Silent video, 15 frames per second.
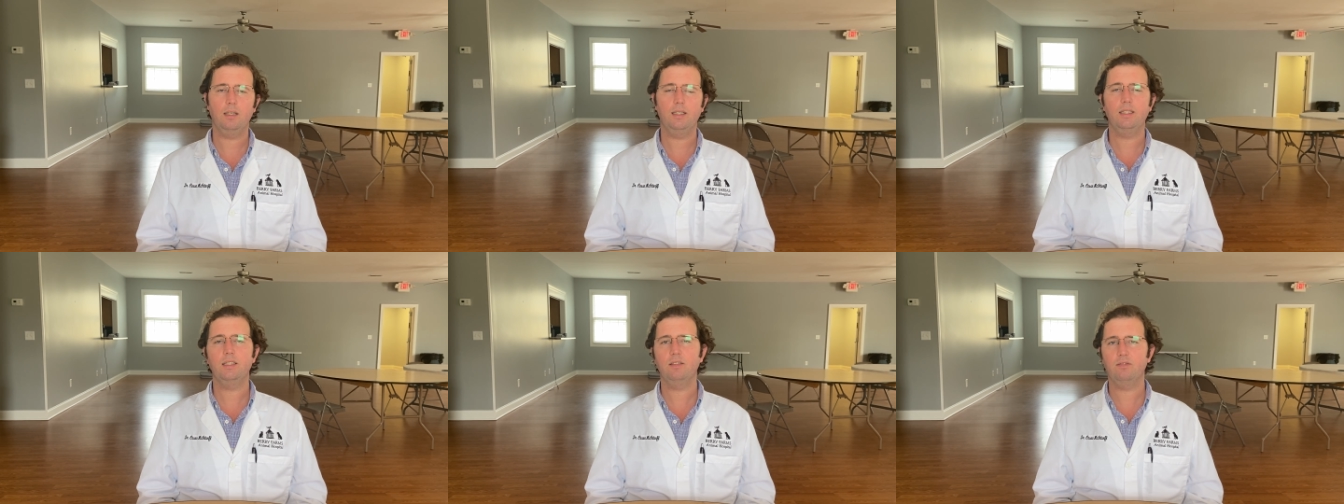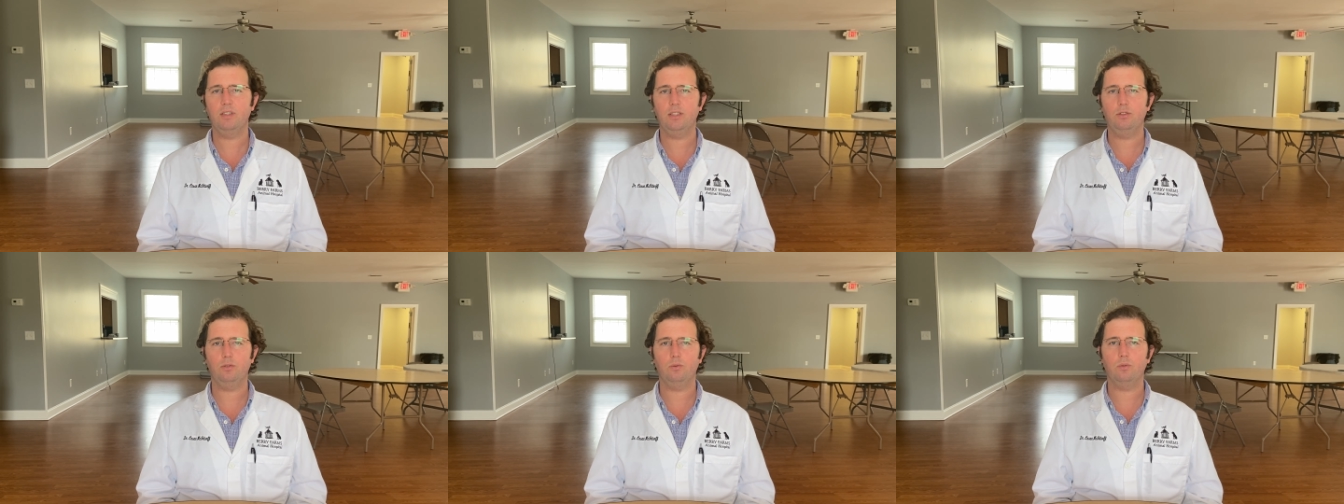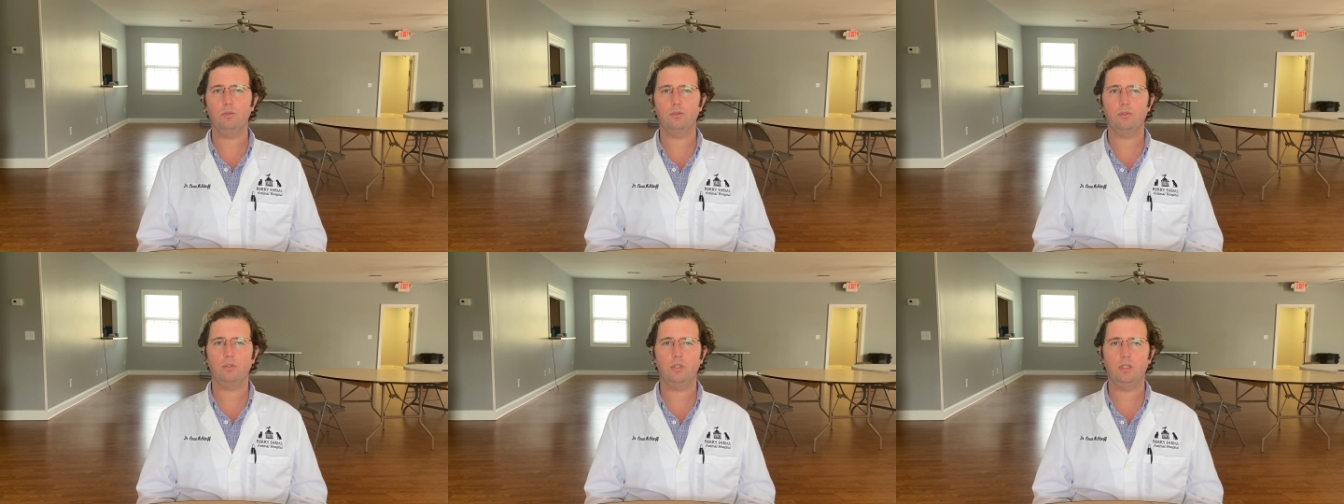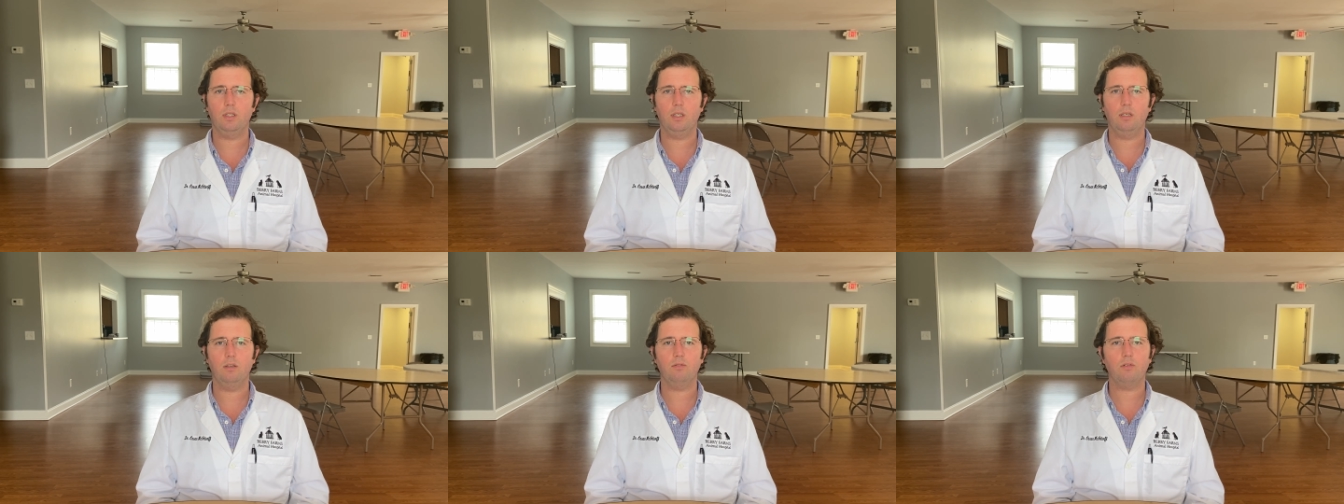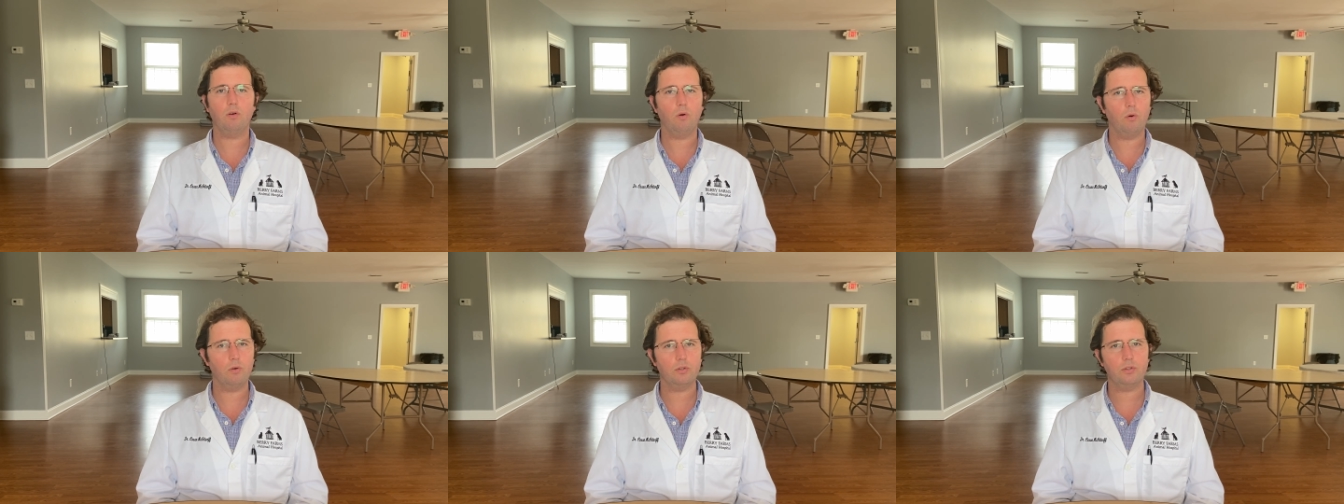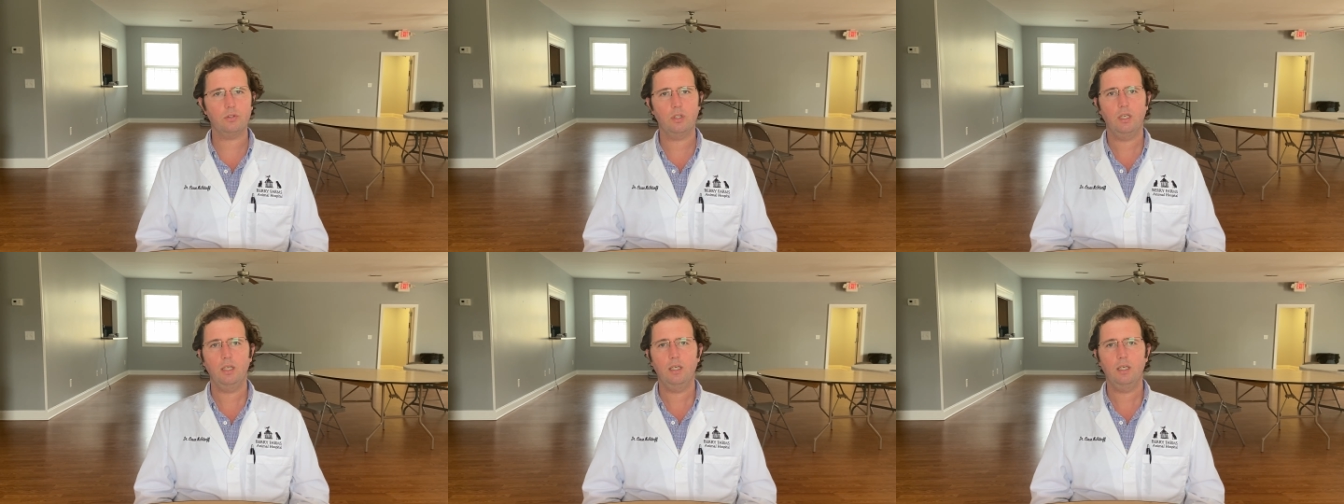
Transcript: individuals. Of course,